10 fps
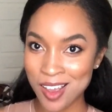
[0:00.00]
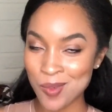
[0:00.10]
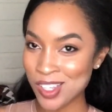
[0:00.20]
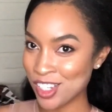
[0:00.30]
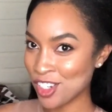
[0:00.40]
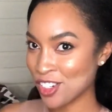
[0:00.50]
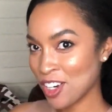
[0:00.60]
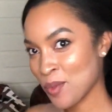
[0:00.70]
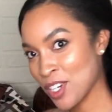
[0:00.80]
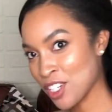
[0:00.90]
Wasn't
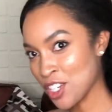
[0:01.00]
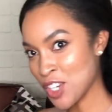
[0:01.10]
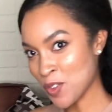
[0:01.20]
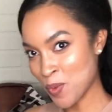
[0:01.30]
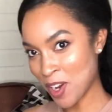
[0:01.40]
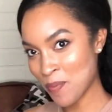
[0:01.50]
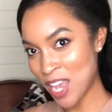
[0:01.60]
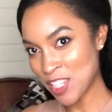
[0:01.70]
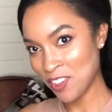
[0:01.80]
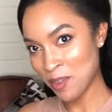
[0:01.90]
sure which nude would work
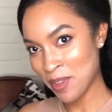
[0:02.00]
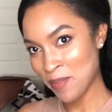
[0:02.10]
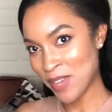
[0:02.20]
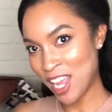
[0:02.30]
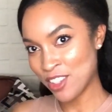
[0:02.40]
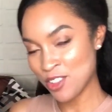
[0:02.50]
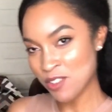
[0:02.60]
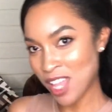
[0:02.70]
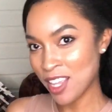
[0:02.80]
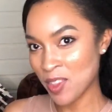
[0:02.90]
best for me, but I do
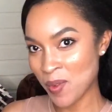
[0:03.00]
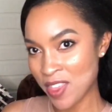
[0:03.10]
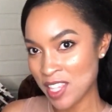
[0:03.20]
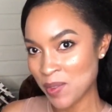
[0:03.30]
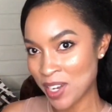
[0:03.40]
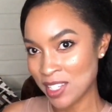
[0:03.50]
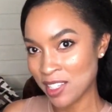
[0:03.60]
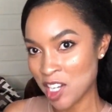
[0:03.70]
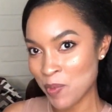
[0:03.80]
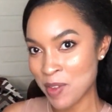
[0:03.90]
like the way this one is a
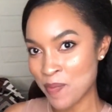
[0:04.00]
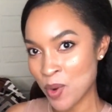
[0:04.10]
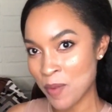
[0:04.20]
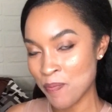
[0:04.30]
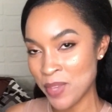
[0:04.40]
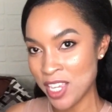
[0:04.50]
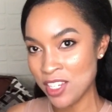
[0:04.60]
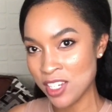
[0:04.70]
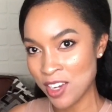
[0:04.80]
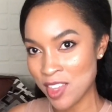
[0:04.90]
little bit more
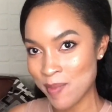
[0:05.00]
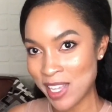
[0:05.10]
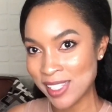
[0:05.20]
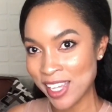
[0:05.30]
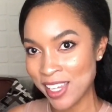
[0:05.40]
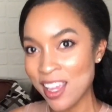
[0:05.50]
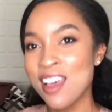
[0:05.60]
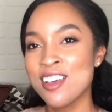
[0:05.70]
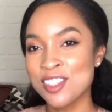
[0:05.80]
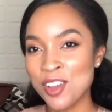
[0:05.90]
peachier than my skin,
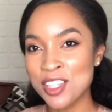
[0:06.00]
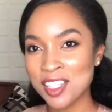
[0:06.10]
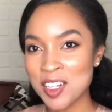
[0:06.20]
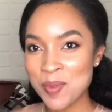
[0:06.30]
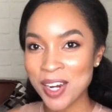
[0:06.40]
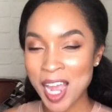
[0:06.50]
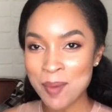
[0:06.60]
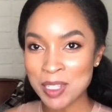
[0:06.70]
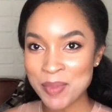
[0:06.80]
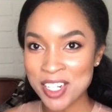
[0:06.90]
so it's a little more
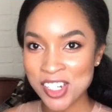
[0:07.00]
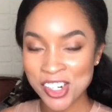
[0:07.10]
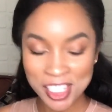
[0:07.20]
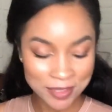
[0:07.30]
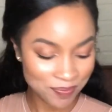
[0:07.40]
complimentary.